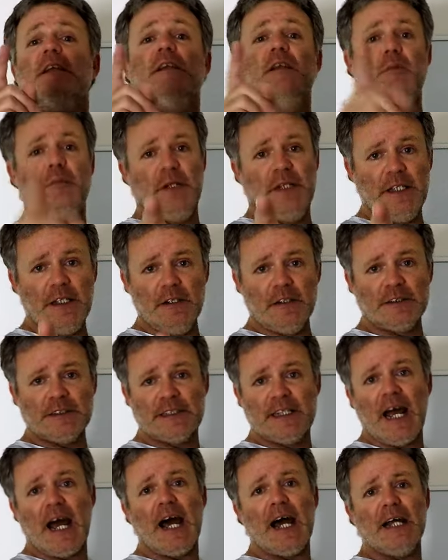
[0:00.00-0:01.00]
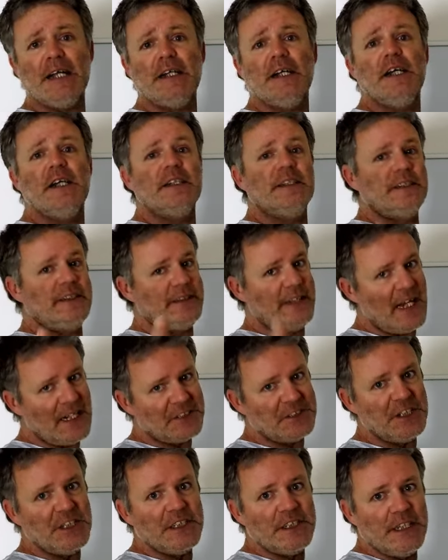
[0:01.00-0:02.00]
the beginner's guide to
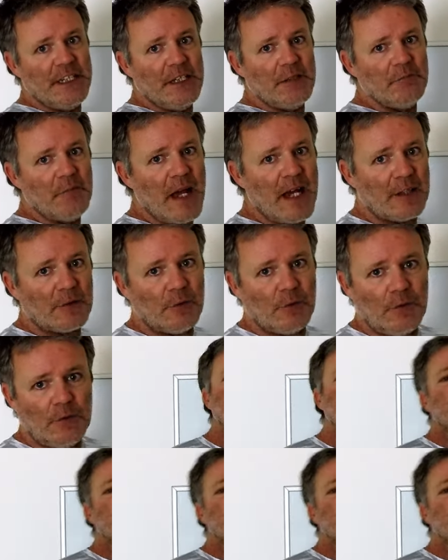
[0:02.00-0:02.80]
catching king mackerel.